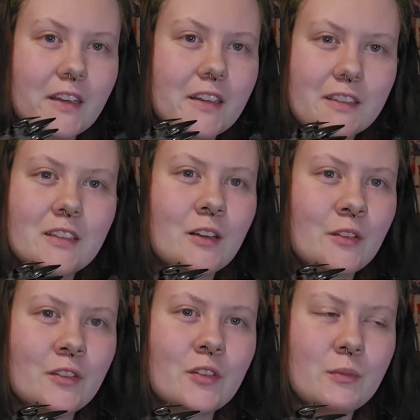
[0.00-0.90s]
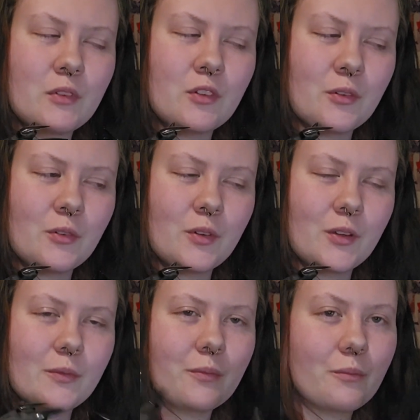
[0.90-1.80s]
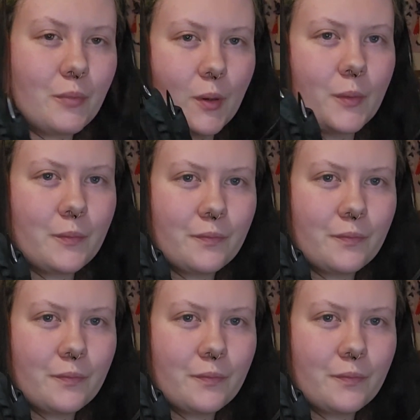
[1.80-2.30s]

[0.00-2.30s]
I can tell this is going to be so annoying. But,